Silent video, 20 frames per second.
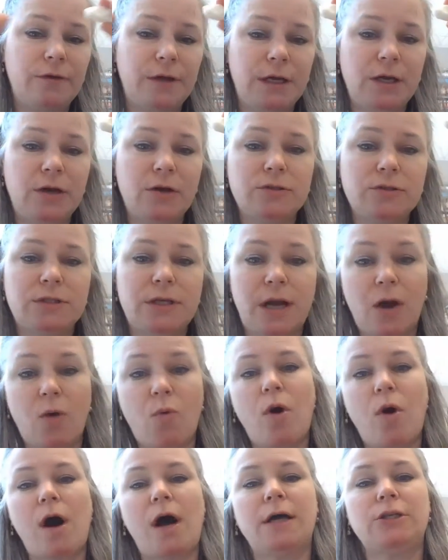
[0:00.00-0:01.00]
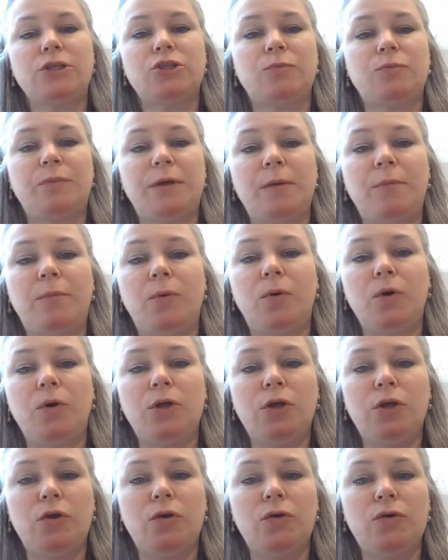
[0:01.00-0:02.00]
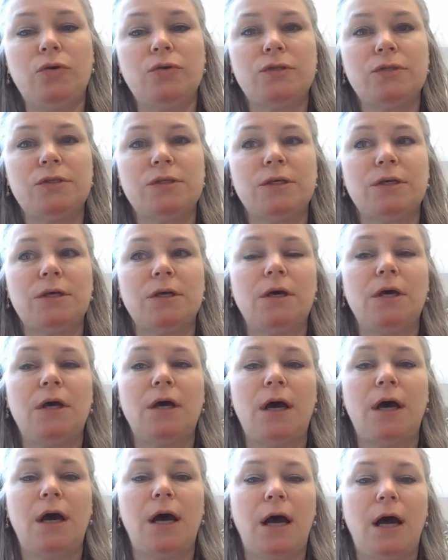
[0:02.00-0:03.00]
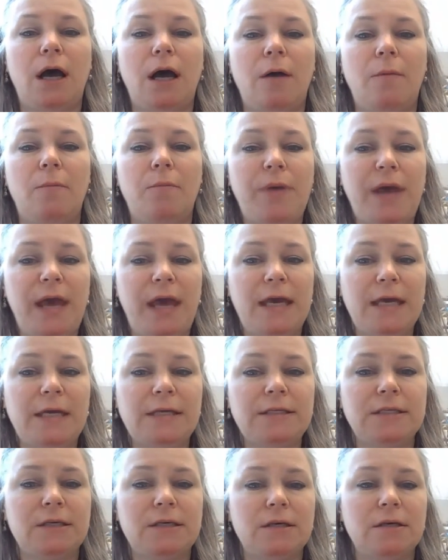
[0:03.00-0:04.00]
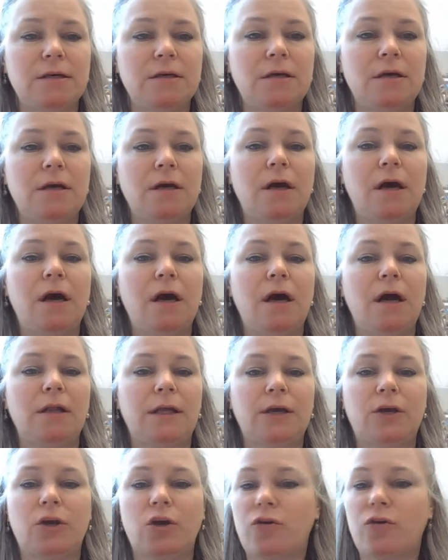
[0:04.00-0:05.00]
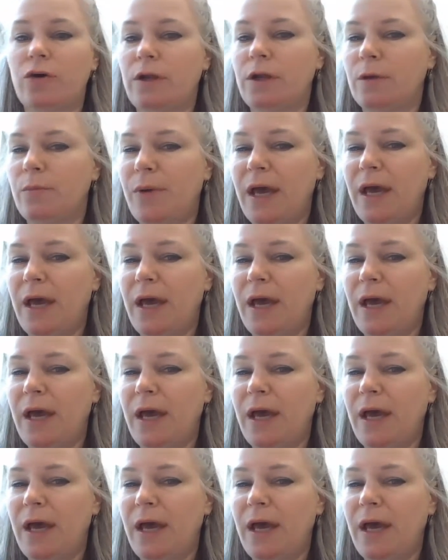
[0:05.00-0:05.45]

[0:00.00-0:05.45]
videos that I watched, people used paint, like acrylic